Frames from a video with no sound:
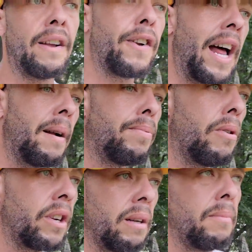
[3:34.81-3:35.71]
I've kind of
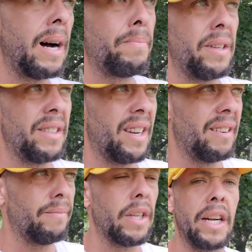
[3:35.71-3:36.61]
broken them up and
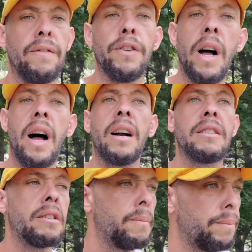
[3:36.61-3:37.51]
done like vlogs